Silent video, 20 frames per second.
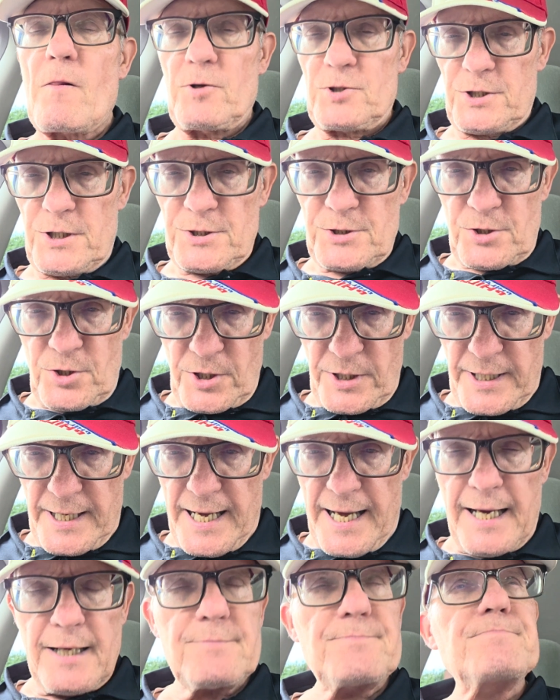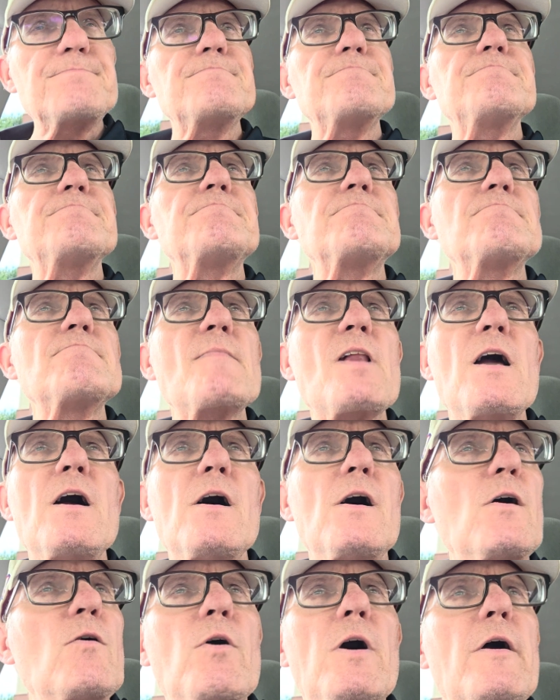which he's good at,
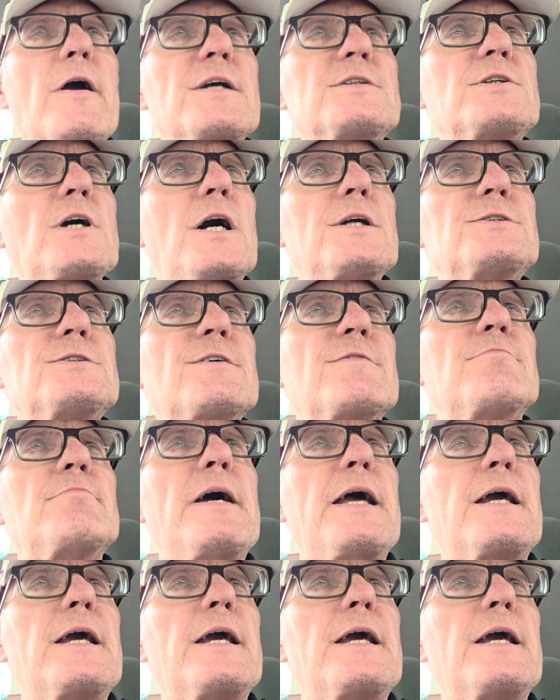wearing tons of